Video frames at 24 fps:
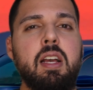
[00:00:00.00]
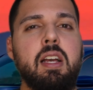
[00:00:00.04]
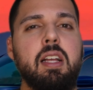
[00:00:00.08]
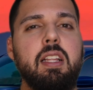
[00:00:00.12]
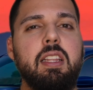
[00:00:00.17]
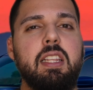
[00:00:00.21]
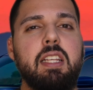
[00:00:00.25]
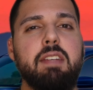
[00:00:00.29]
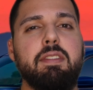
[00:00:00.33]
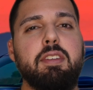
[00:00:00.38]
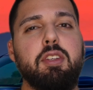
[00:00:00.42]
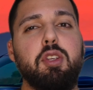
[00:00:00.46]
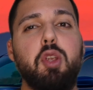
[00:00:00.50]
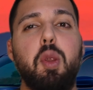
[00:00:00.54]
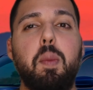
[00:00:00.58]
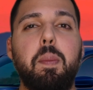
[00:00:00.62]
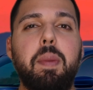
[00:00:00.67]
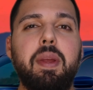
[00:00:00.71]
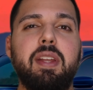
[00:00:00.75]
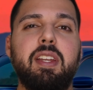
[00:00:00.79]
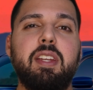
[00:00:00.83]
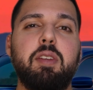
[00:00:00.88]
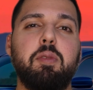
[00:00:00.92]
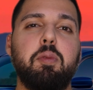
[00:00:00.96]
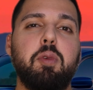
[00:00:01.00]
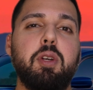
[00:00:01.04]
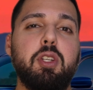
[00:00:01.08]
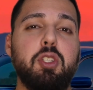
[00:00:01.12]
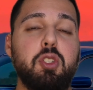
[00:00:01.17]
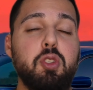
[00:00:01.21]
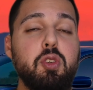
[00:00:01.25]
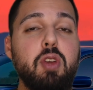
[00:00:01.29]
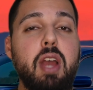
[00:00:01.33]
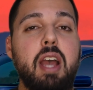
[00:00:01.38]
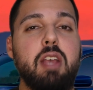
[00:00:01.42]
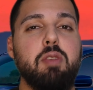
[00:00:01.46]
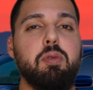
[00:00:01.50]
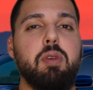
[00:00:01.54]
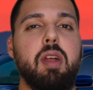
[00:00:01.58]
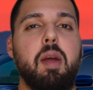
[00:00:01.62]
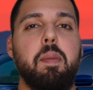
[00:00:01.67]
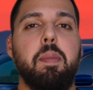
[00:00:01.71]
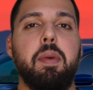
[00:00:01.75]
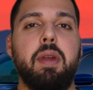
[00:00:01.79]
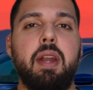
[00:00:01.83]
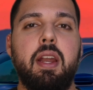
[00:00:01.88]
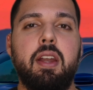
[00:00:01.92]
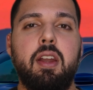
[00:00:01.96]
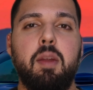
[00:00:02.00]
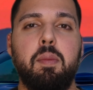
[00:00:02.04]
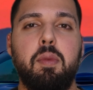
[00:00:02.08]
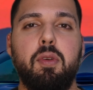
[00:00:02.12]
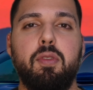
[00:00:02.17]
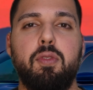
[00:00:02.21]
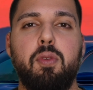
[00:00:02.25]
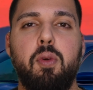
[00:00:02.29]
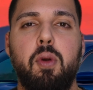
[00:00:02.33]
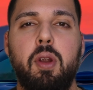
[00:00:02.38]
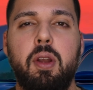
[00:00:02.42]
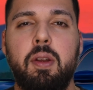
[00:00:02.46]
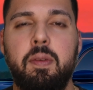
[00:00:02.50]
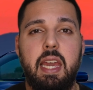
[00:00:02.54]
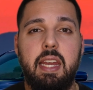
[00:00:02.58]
Leave in your opinion what you guys would have put at number 4.